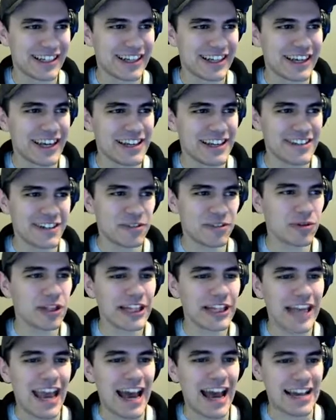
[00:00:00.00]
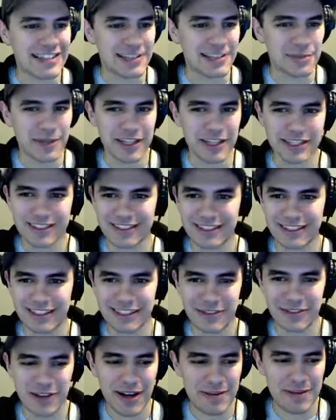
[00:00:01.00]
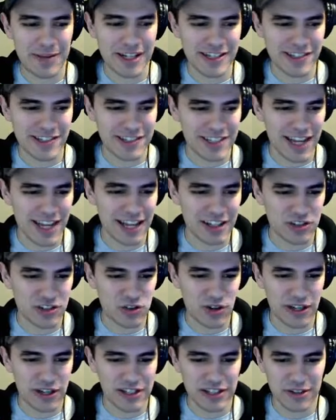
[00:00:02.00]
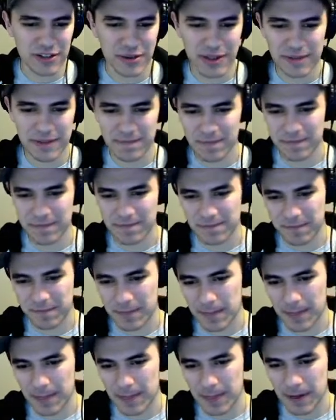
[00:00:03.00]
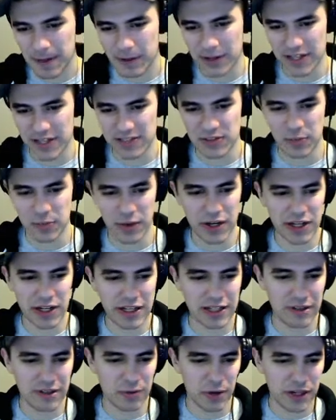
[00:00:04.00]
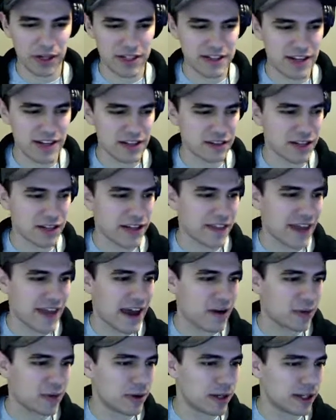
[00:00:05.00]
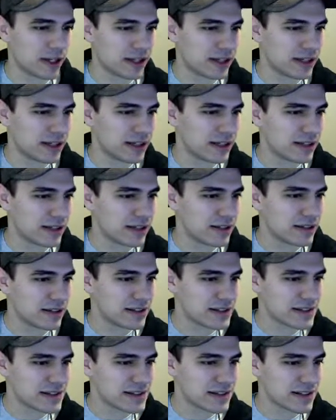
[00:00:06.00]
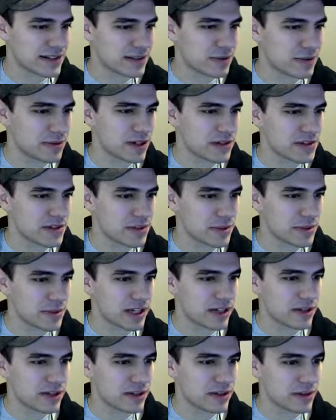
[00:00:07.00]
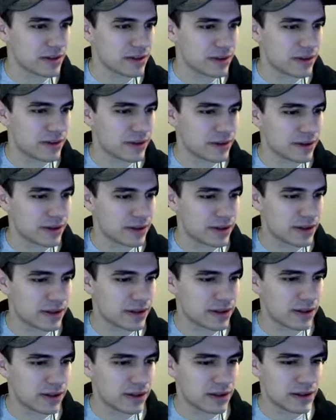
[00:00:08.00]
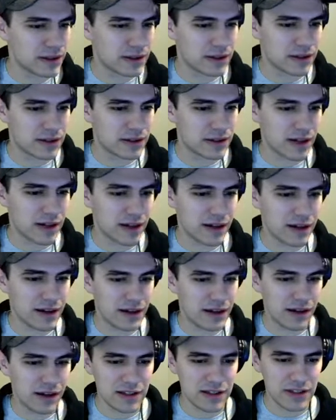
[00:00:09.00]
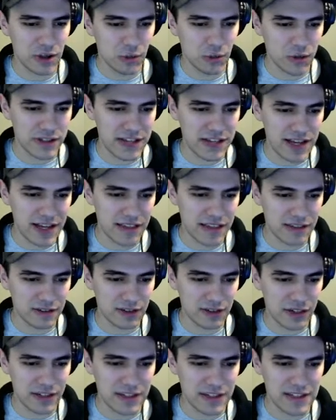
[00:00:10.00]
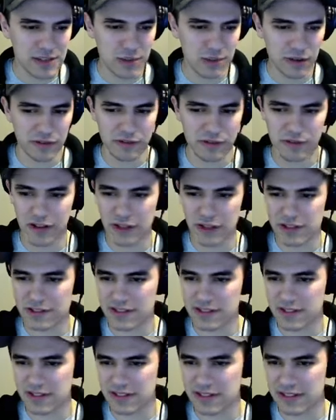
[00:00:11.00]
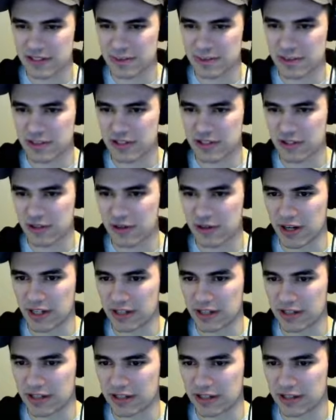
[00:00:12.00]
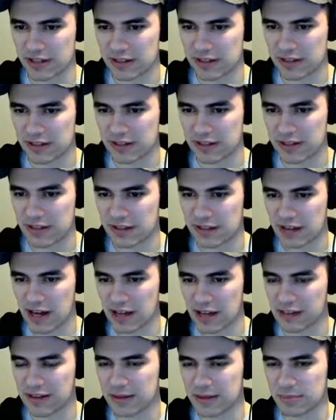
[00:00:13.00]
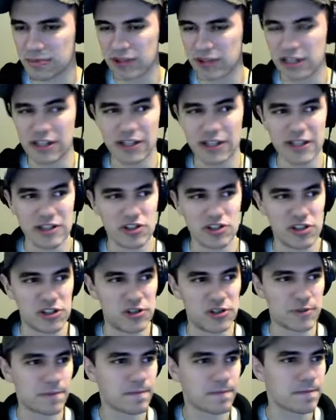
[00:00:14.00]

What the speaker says: It didn't really ask me. You know what I mean? It just kind of tried to do it. Okay, so we're gonna take a look at that one. Let's see, what else are we gonna do? You know, we'll take a look at this one first because this person created I think a pretty good issue.